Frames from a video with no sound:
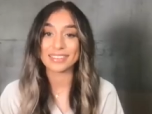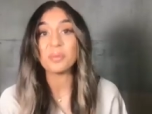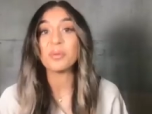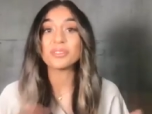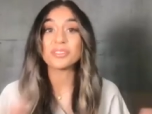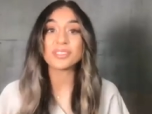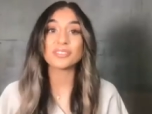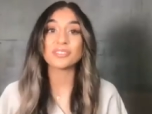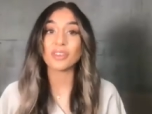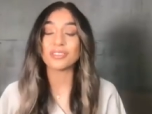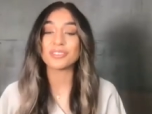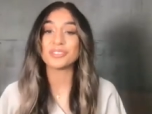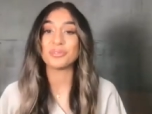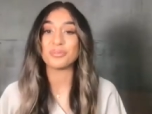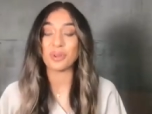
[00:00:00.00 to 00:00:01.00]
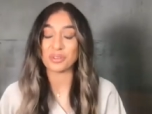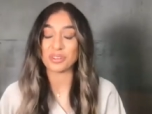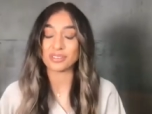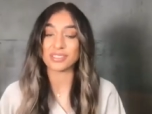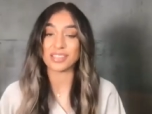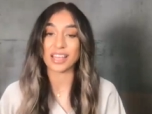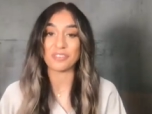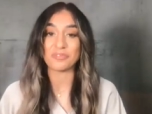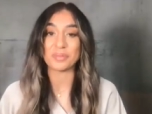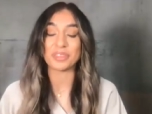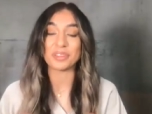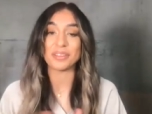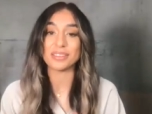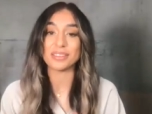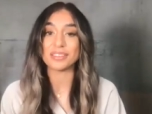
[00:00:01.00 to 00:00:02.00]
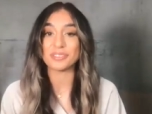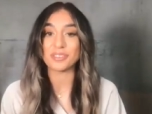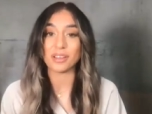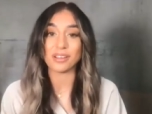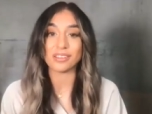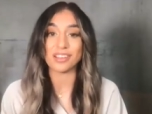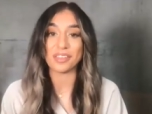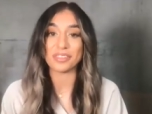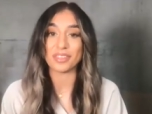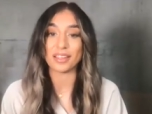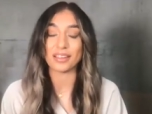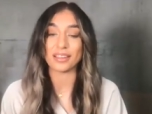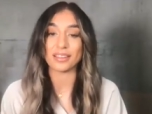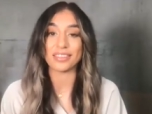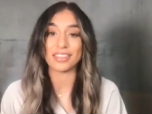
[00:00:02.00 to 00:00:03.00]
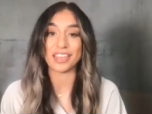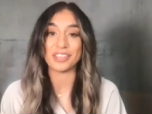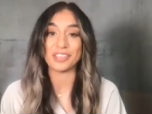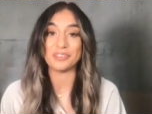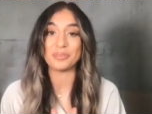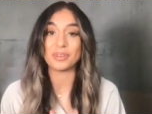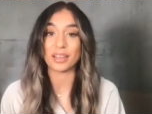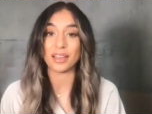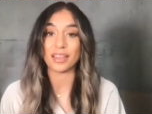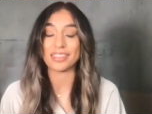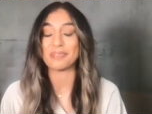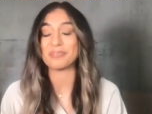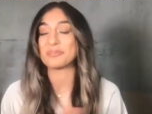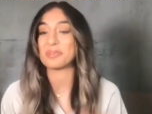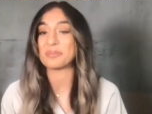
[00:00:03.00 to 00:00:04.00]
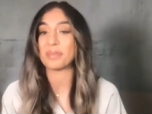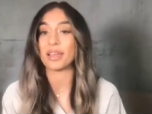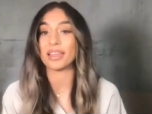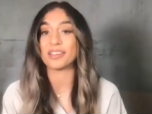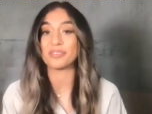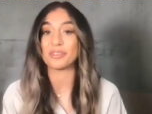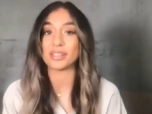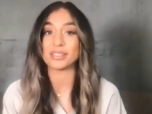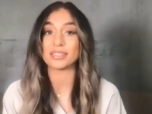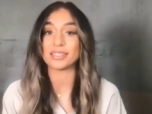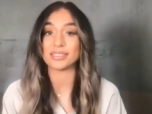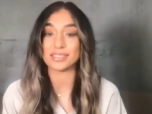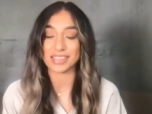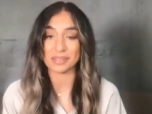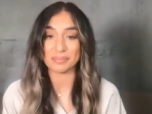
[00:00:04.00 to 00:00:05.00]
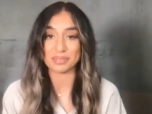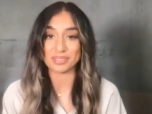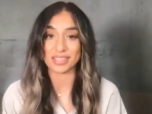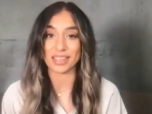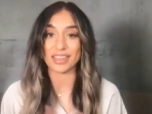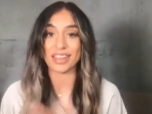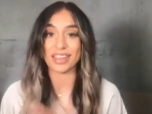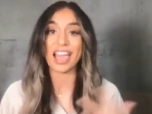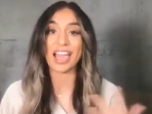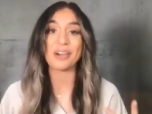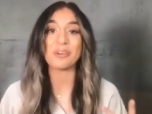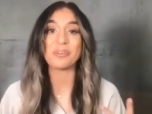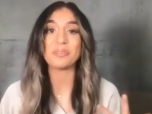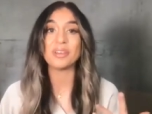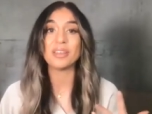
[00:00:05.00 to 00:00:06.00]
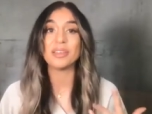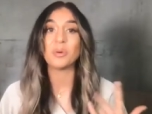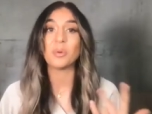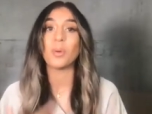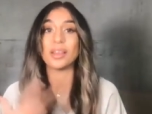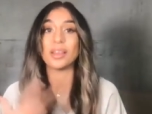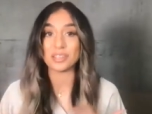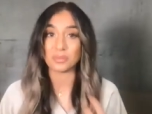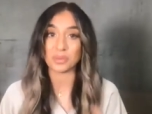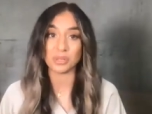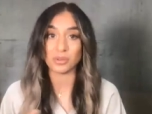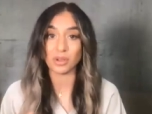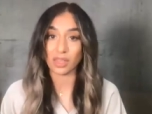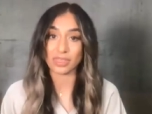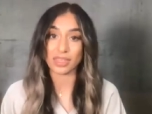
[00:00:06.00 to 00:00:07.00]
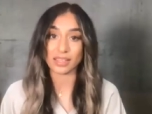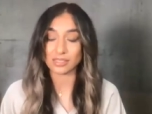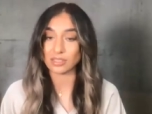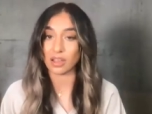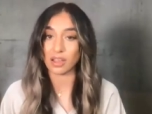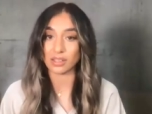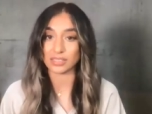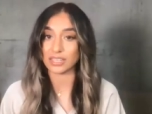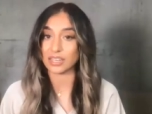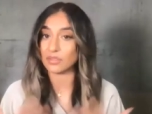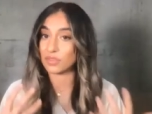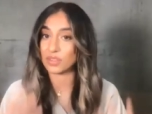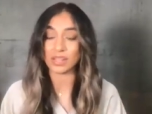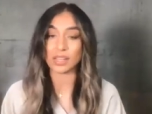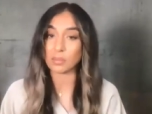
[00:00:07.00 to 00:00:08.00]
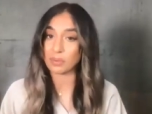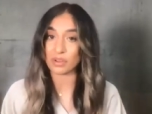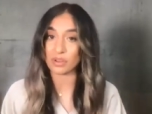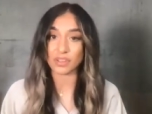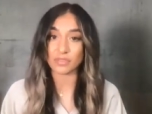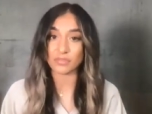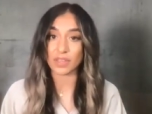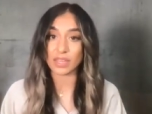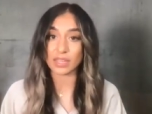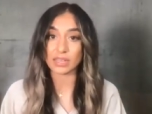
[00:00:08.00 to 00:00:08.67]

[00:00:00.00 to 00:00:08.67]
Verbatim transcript: most of the songs you wrote yourself, but there is a song on there that you cut that was written by Chris Stapleton. How was it when you got that song? Did it feel like a perfect fit?